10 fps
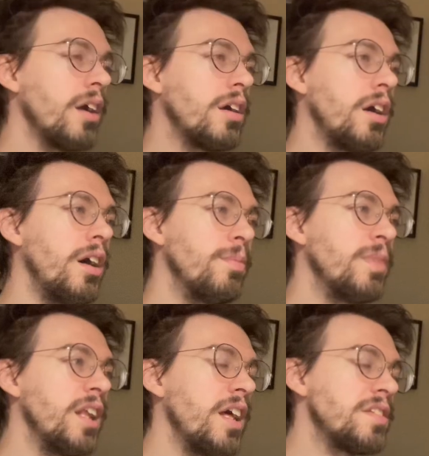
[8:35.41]

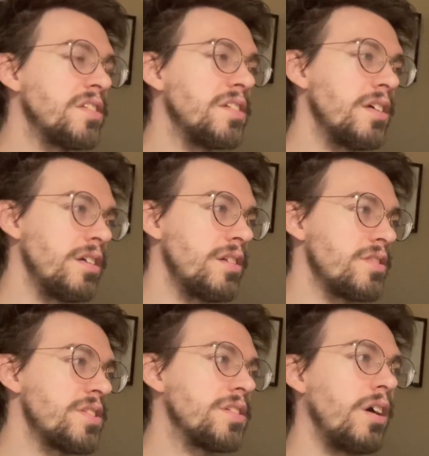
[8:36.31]
Come, let's sit in
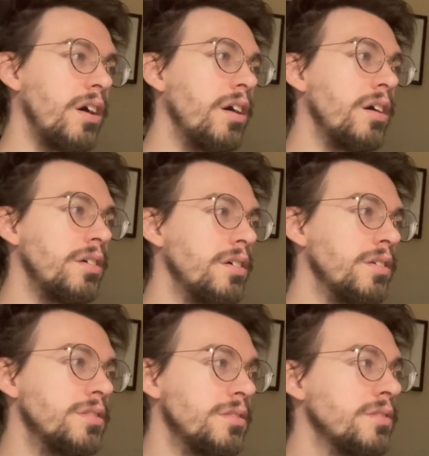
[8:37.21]
the
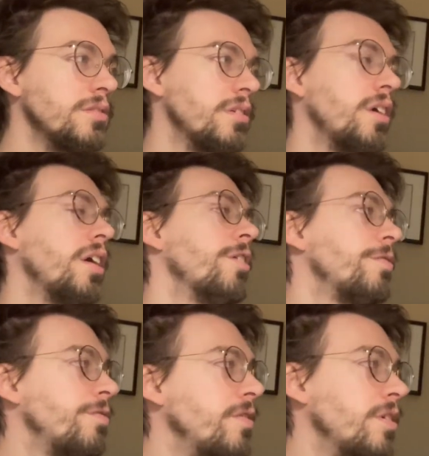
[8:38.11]
sun,
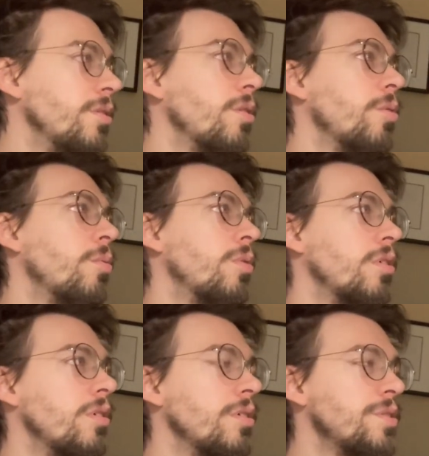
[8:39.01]
feel the
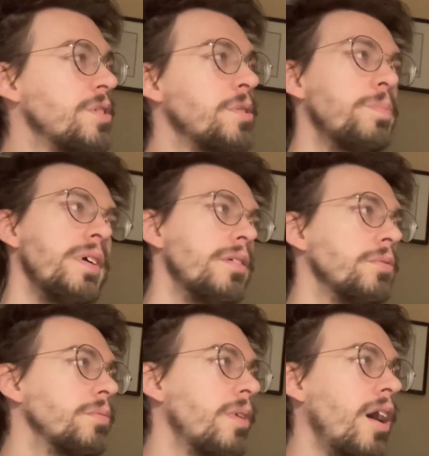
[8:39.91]
world spin
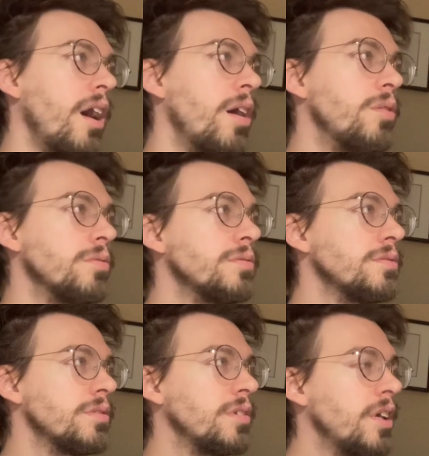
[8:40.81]
around
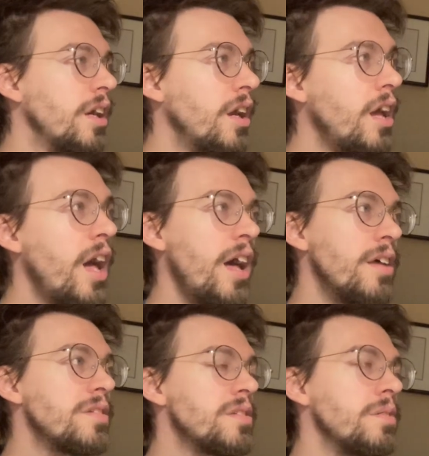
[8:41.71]

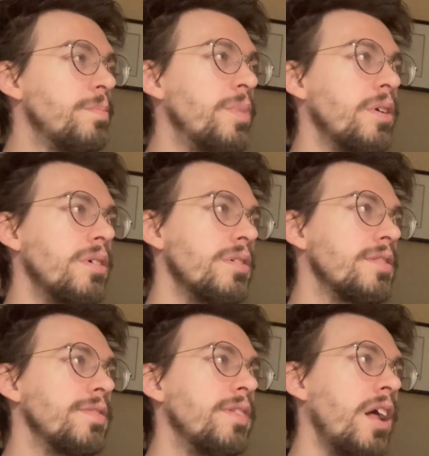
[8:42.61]
as the birds
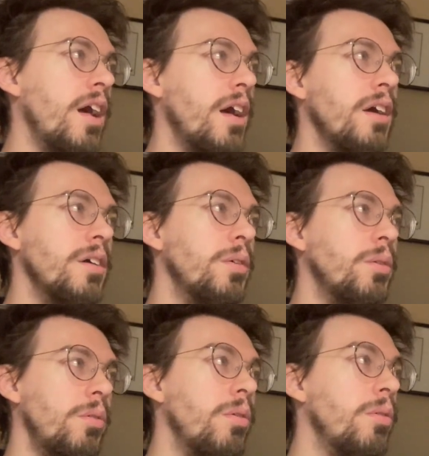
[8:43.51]
fly
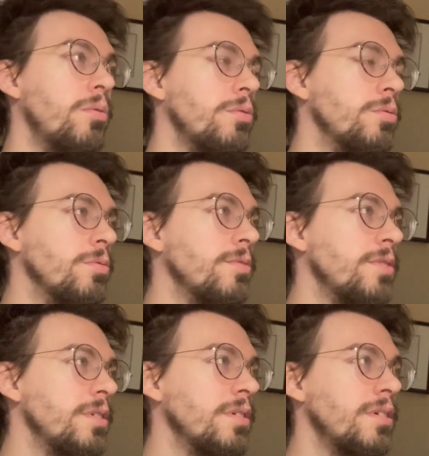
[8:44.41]

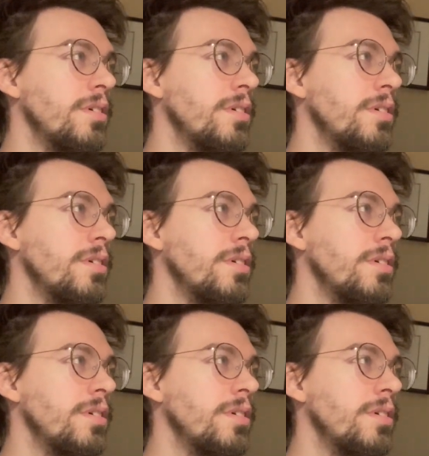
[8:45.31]
overhead.